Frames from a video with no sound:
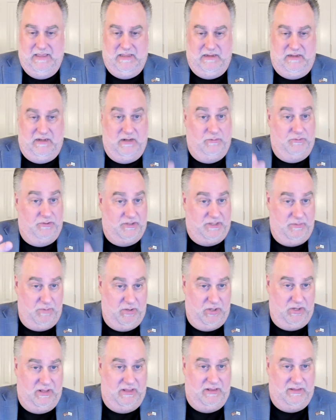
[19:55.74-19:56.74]
In the
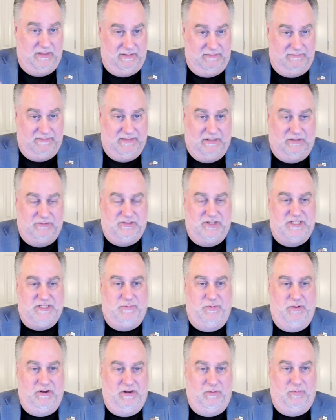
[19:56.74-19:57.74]
community, in the intelligence
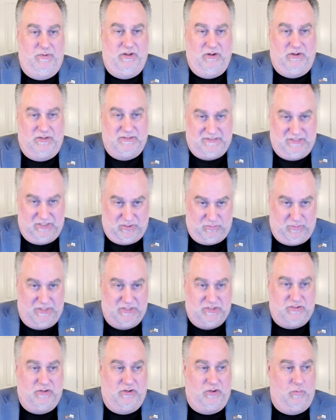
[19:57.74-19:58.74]
community, we call it
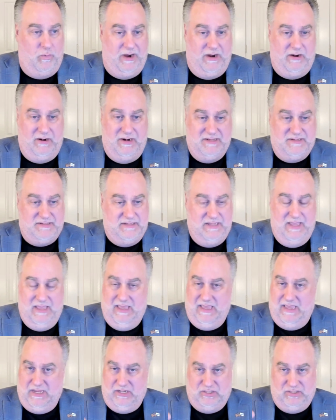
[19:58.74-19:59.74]
situational awareness,
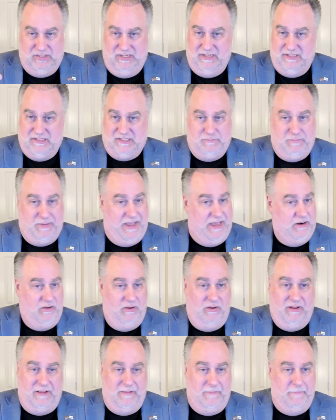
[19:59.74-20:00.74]
and she is spot
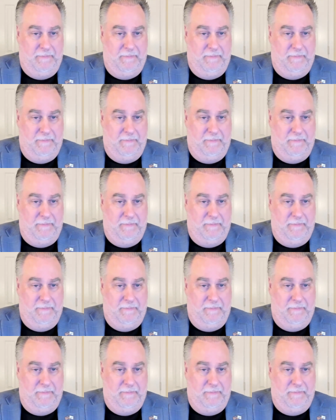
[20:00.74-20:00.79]
on.